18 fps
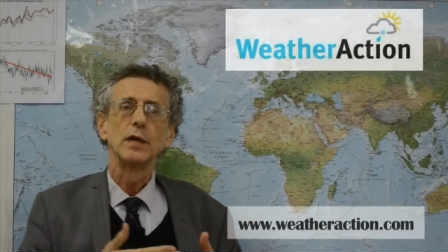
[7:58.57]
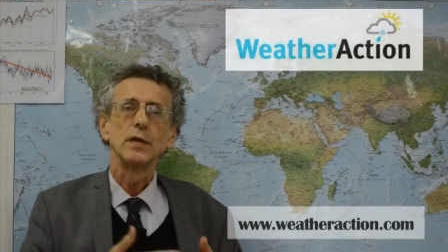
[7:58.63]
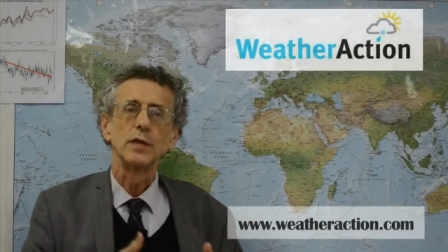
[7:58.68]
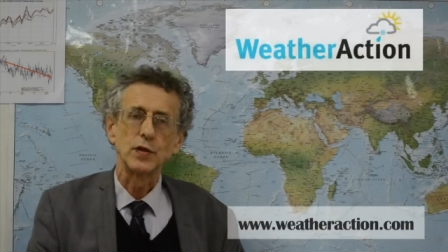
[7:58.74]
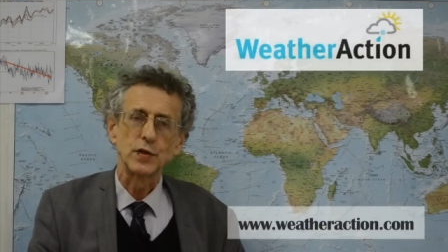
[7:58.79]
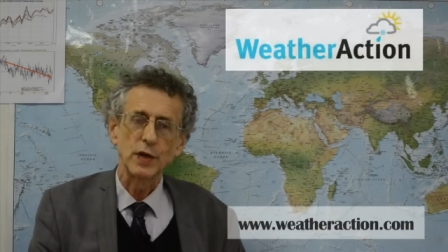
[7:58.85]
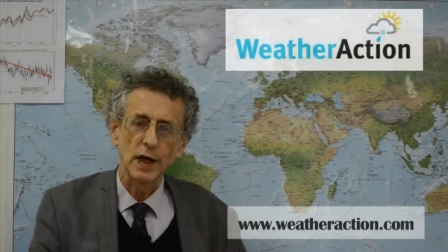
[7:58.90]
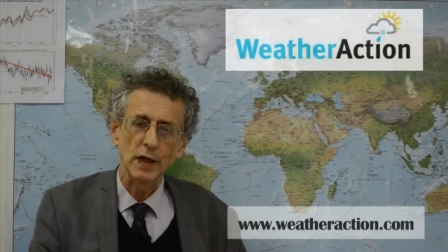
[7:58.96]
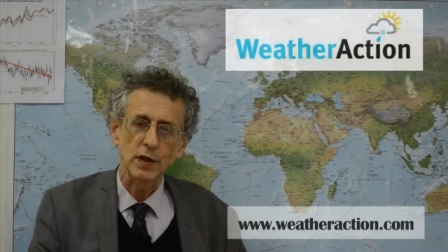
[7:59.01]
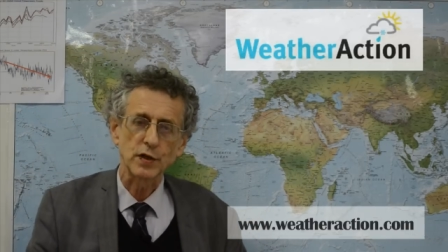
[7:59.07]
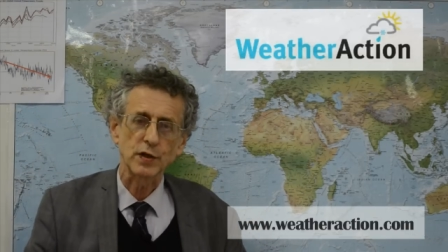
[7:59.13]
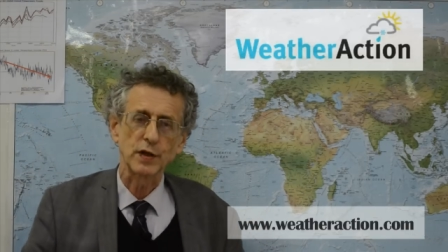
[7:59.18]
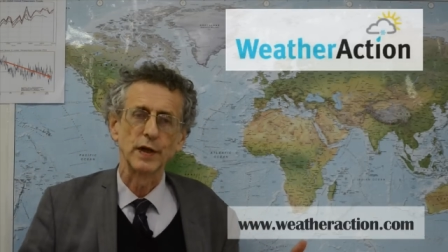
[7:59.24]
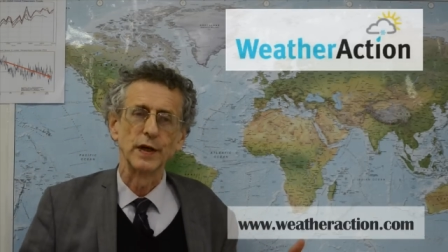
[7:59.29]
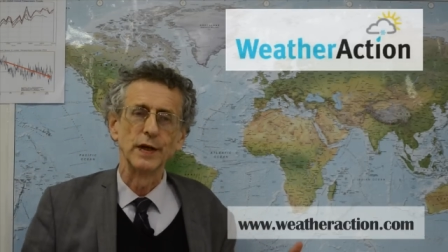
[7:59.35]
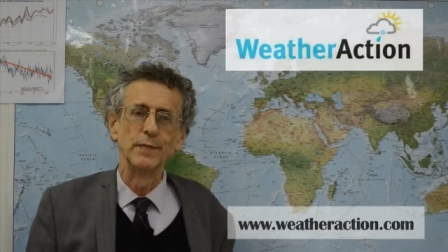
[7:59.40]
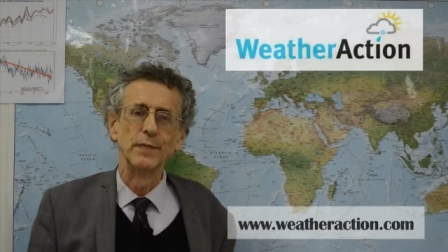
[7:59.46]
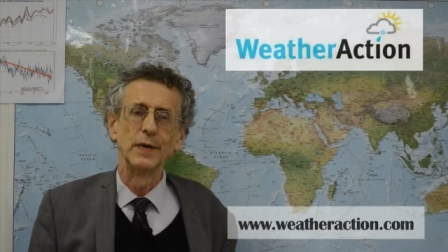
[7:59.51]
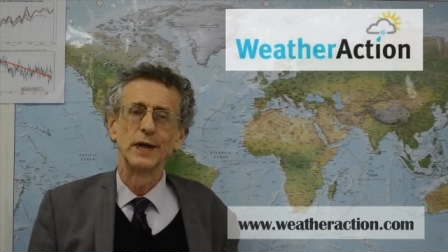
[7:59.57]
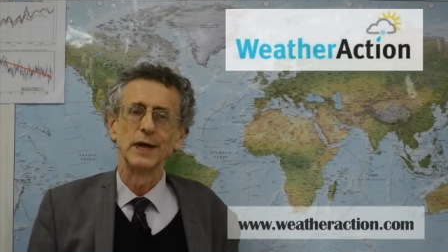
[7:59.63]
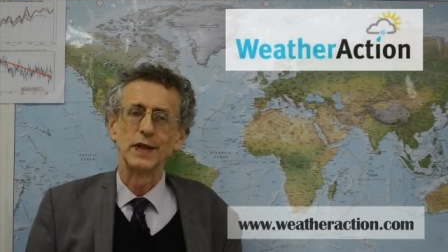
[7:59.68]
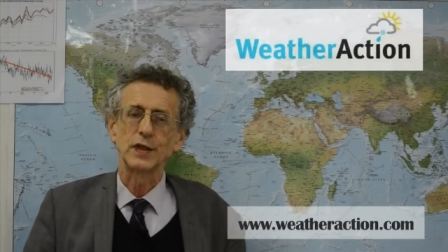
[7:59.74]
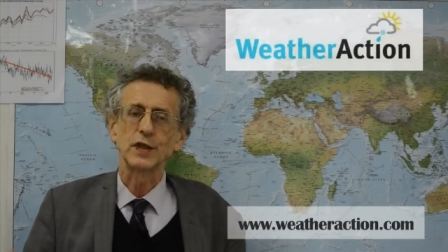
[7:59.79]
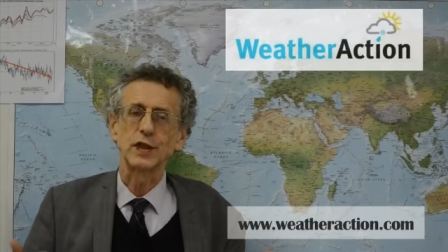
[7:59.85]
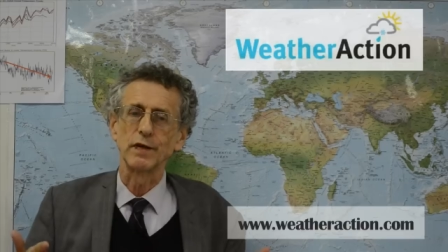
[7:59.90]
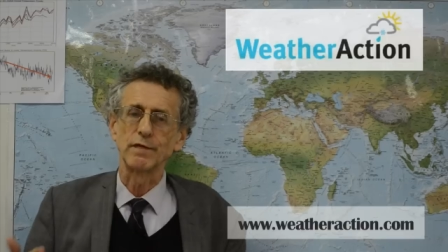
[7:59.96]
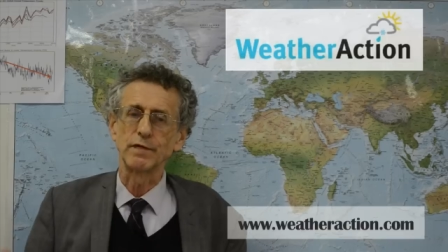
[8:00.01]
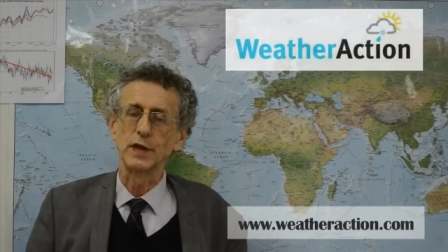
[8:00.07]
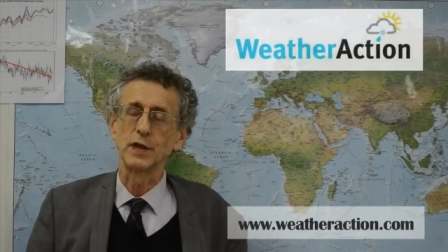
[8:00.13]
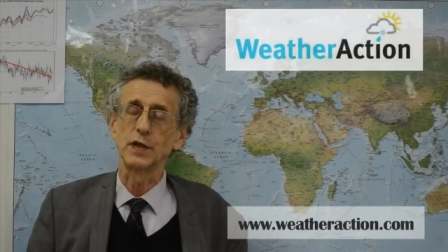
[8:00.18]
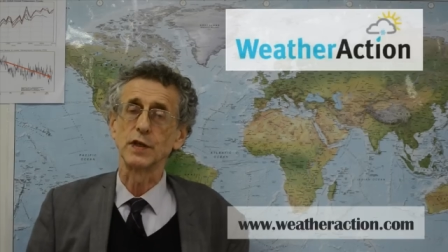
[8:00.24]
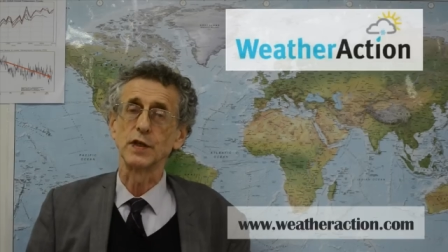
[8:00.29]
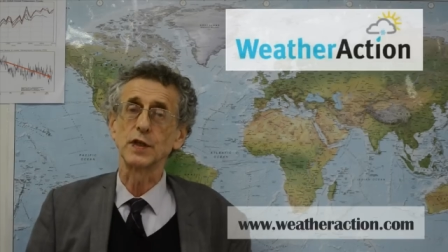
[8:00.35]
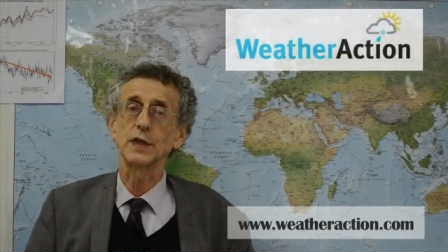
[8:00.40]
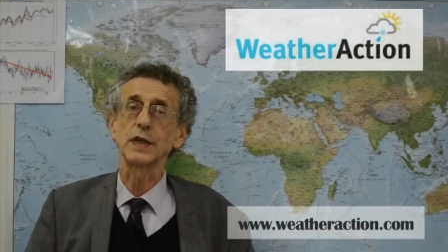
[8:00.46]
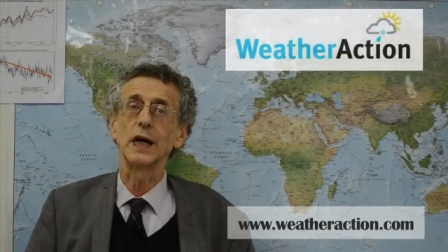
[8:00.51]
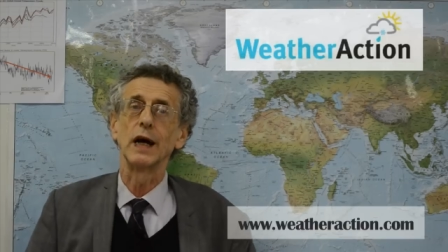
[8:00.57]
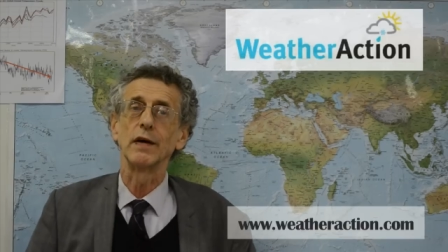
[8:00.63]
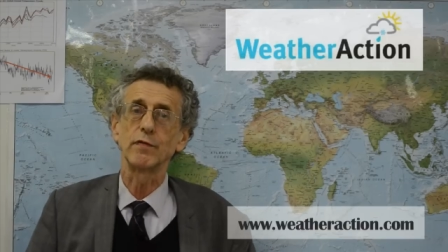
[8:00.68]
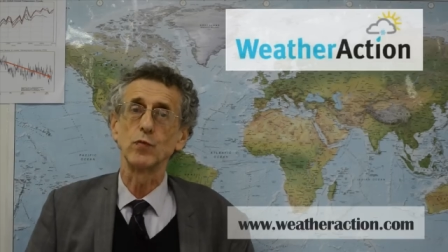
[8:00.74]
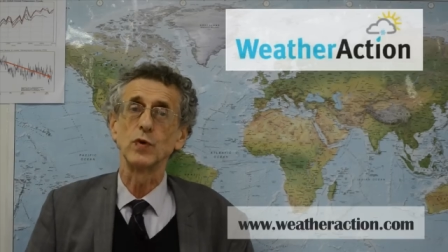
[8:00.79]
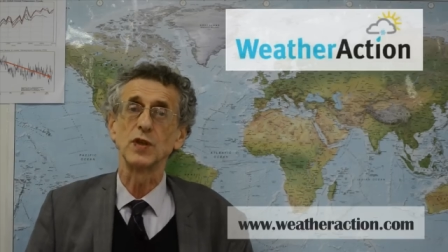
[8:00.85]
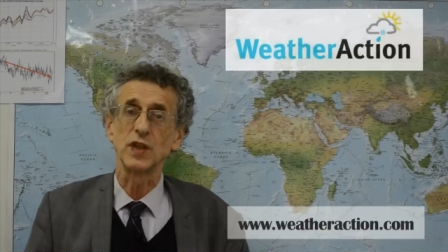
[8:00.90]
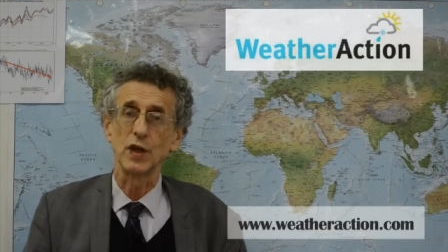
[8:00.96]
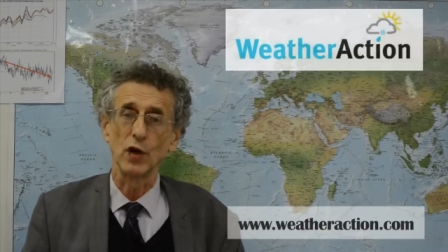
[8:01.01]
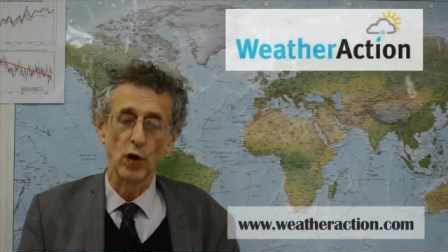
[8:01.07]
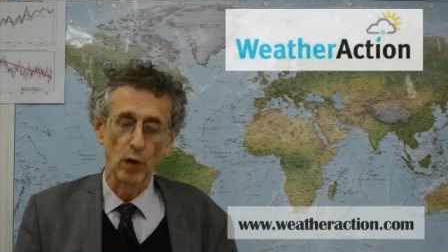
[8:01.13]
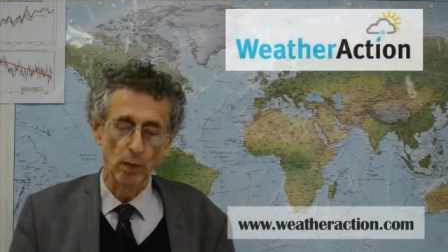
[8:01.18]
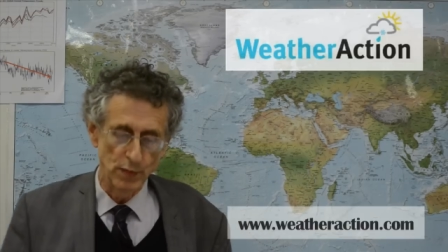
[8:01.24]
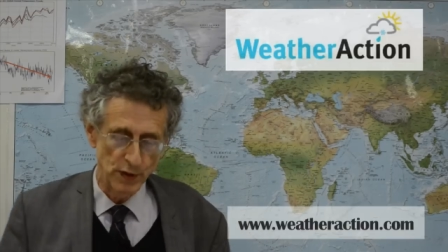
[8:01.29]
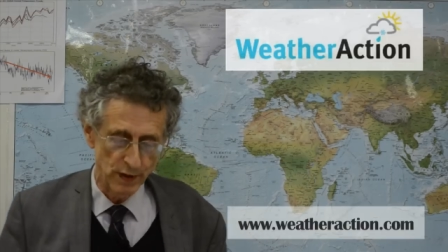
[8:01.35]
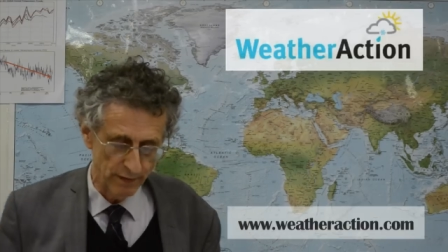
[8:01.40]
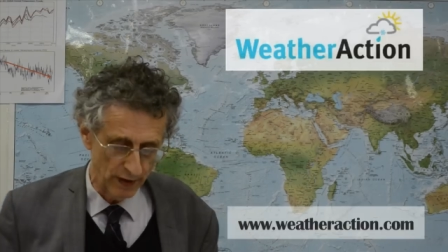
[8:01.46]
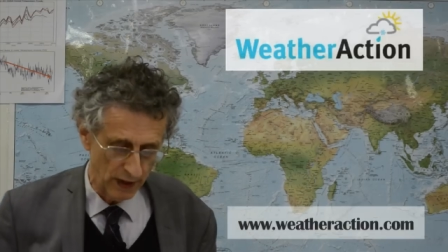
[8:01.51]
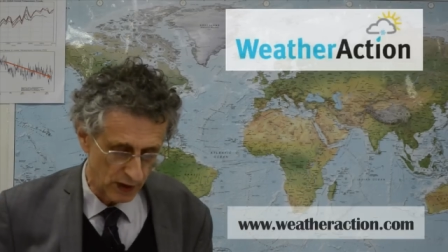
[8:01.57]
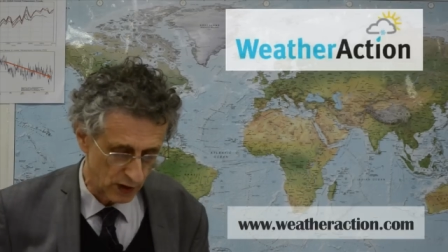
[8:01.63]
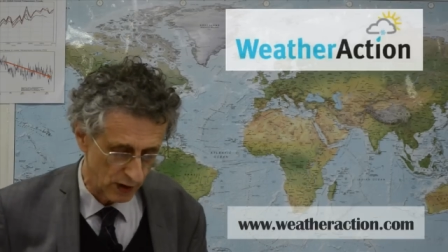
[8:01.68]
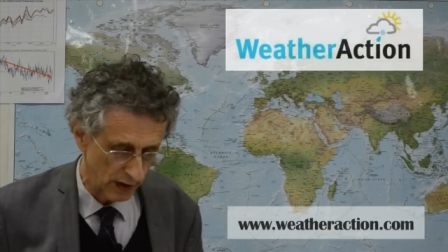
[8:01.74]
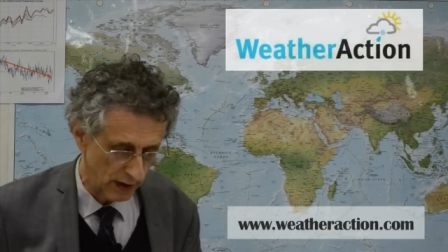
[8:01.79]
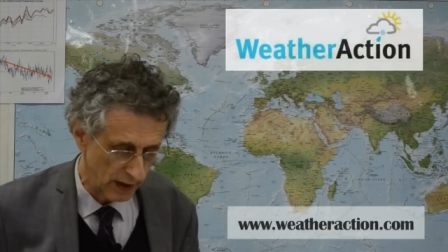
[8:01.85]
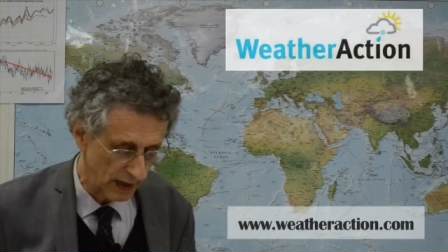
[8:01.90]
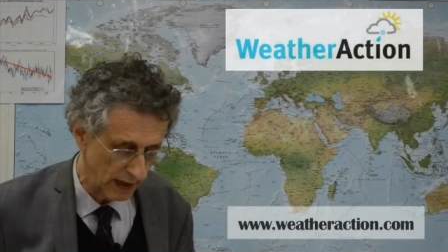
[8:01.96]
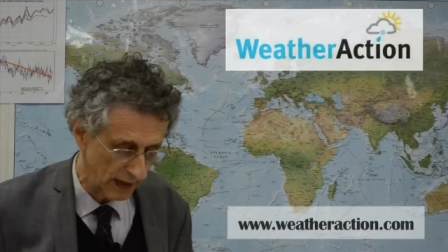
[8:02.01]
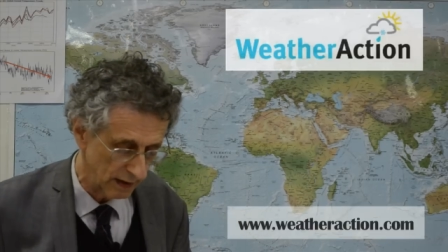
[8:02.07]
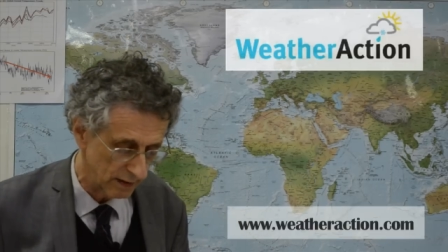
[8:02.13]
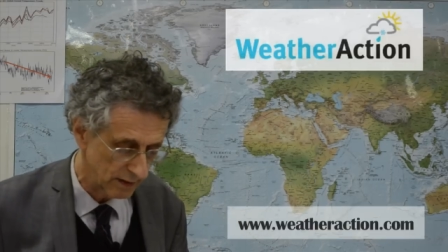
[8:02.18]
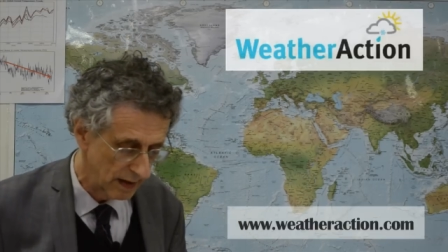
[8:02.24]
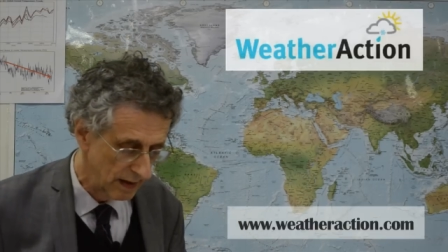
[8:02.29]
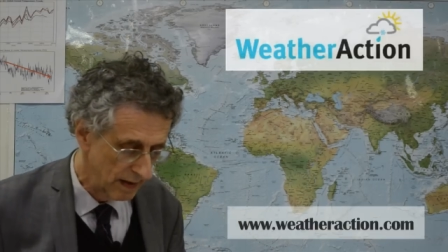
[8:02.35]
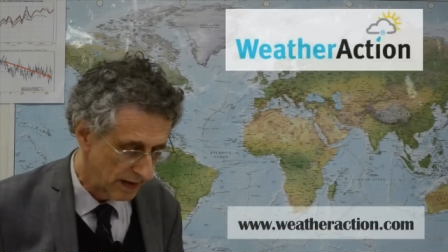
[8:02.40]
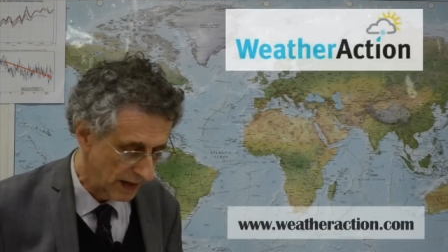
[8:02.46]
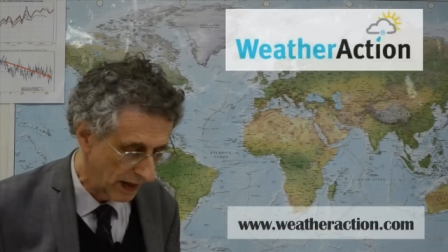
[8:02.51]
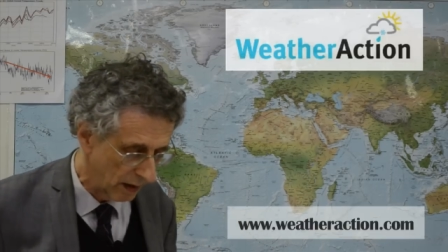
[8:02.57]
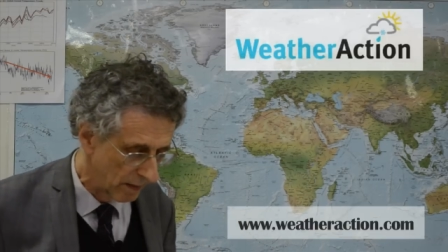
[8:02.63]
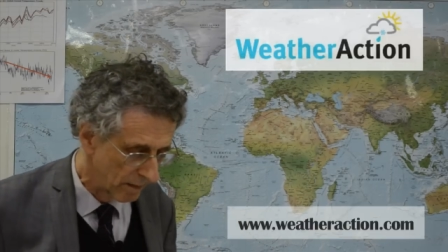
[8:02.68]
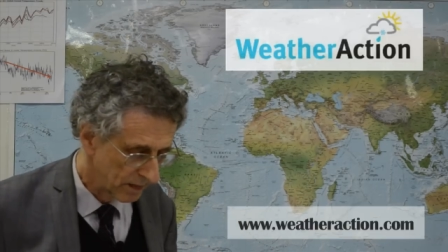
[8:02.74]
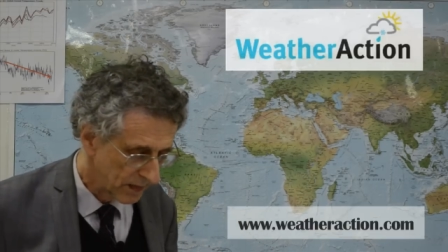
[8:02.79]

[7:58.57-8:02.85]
the jet stream is shifted to the south, which it observationally has. Now,